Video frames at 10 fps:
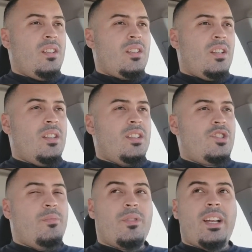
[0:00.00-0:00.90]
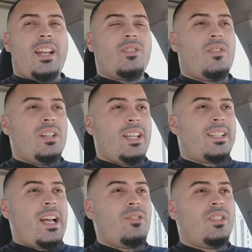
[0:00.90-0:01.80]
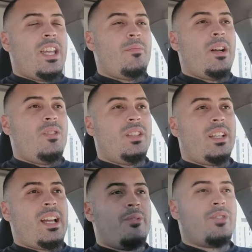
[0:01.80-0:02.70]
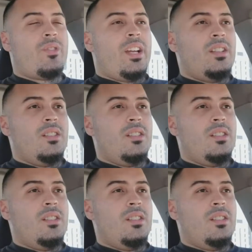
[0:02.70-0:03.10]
the cheaper category. Like Towson came out and like that was great.